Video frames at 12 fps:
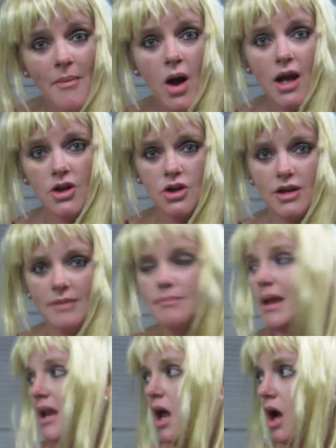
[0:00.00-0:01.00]

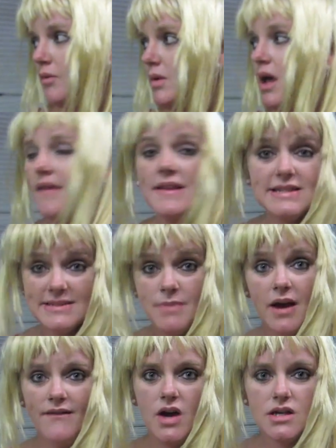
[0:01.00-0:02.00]
No, this is
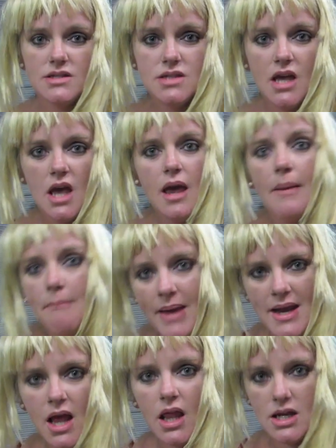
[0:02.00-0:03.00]
my advice.
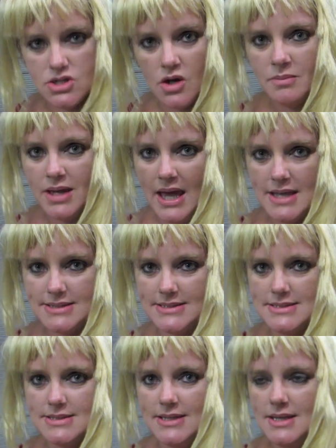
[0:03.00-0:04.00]
Men are like
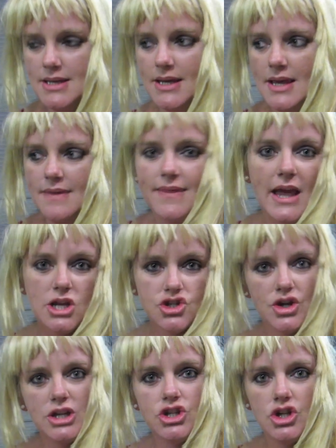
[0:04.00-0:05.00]
tomcats. They
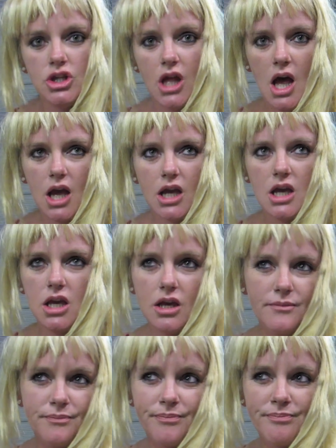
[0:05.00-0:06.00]
treat you like
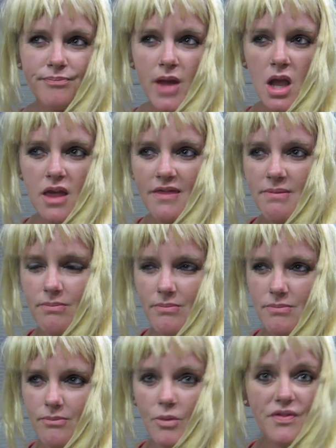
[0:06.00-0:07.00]

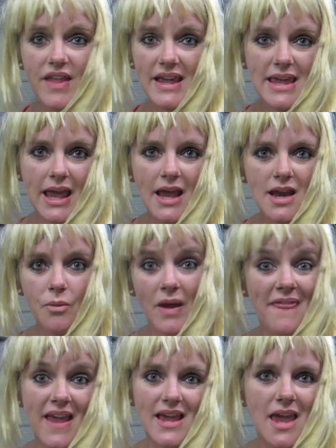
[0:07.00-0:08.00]
what they can and
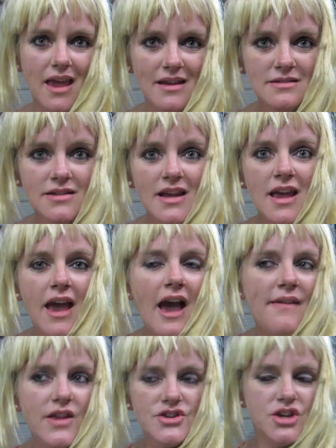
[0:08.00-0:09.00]
when they can,
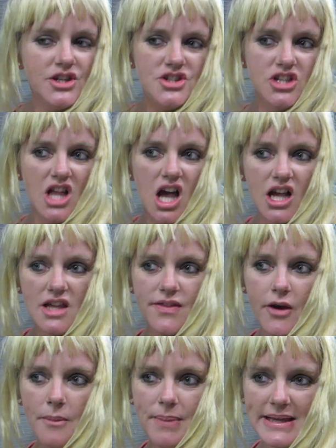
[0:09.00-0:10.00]
and then treat you like
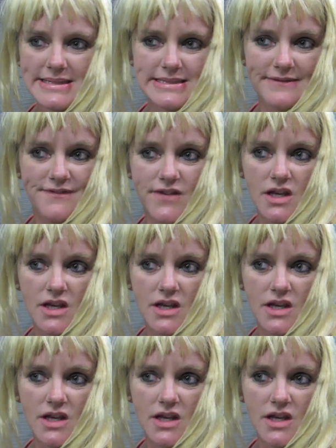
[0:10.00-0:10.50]
they're a piece of